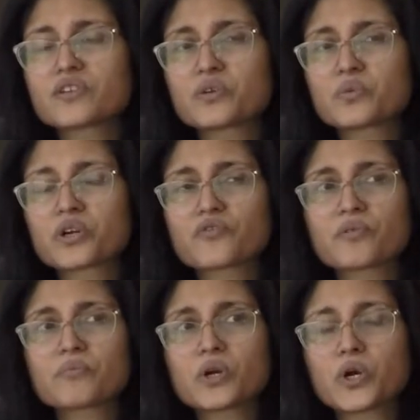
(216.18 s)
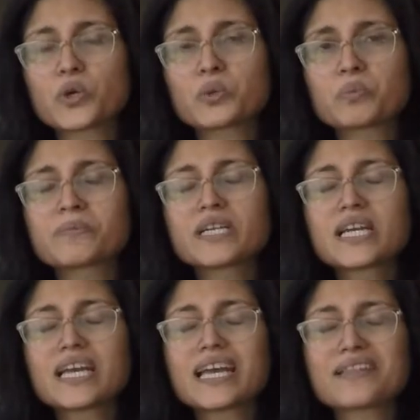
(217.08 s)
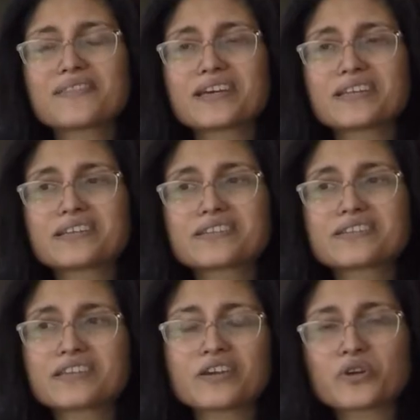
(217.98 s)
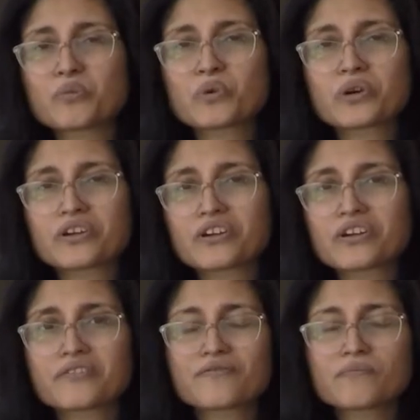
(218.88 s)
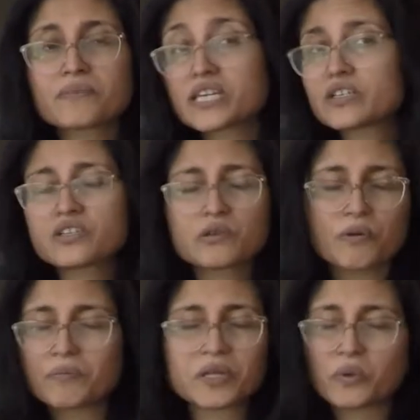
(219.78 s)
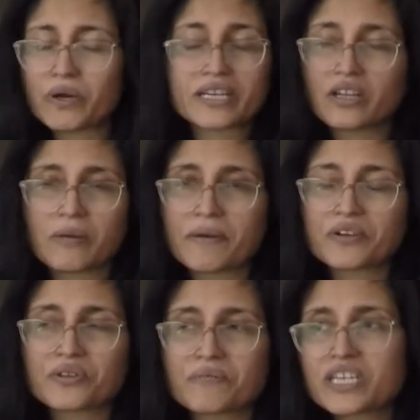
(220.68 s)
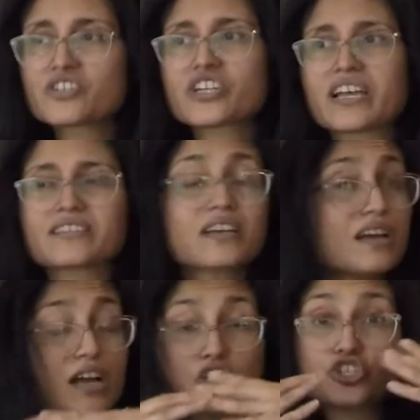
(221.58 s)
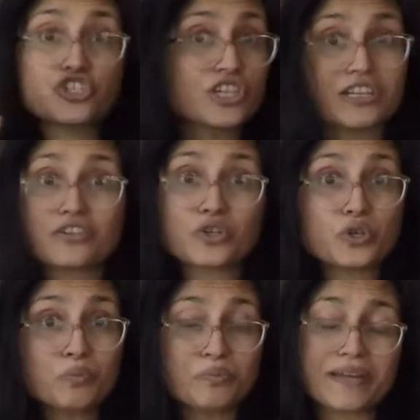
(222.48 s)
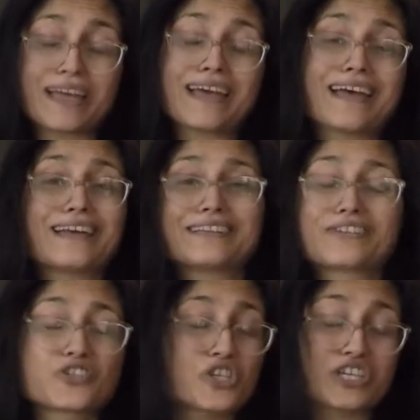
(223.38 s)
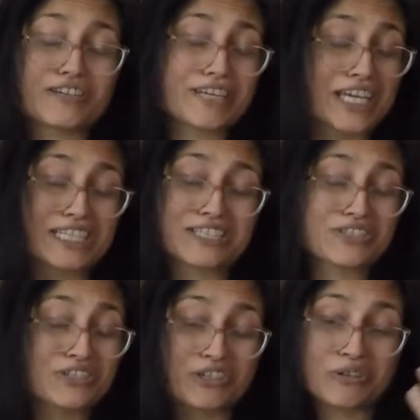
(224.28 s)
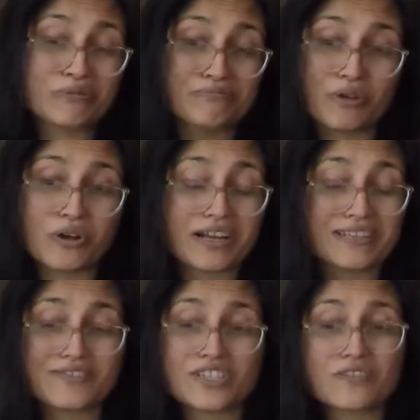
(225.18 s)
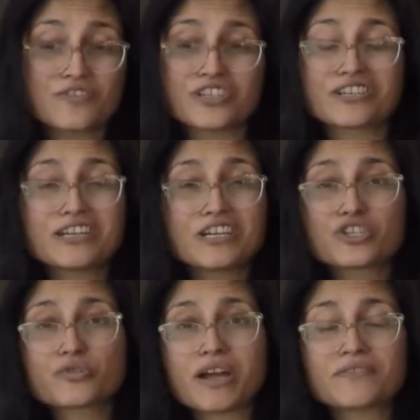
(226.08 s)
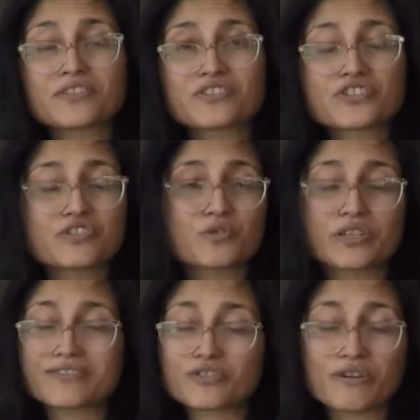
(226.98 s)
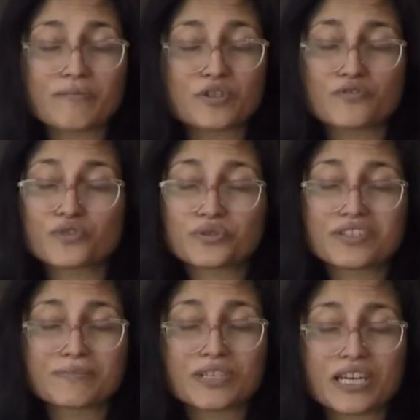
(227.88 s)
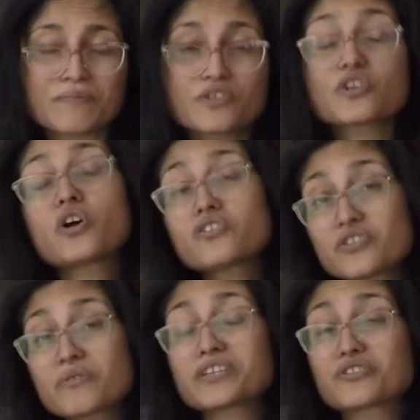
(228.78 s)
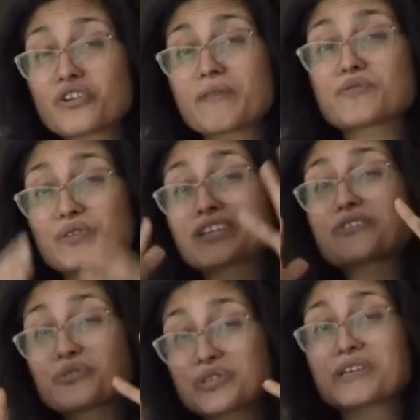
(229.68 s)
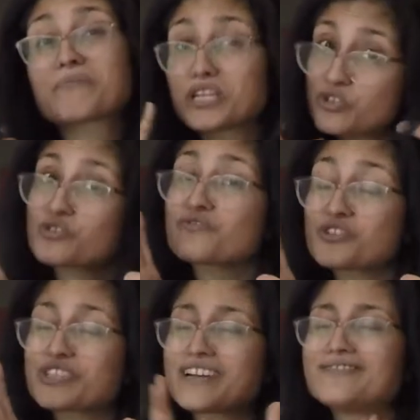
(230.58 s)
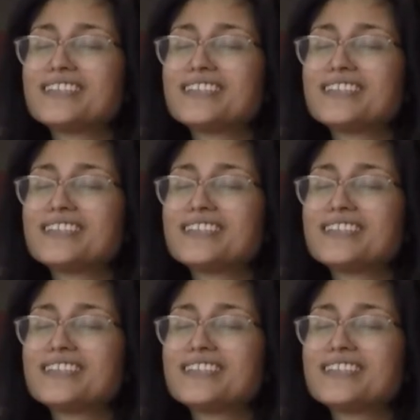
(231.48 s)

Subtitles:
work from home and then stay-at-home order meals are probably quite a lot better than me. She has a chicken coop, and she eats, all kinds of stuff. She travels and she Instagrams her food sometimes. She also Instagrams really interesting pictures of herself.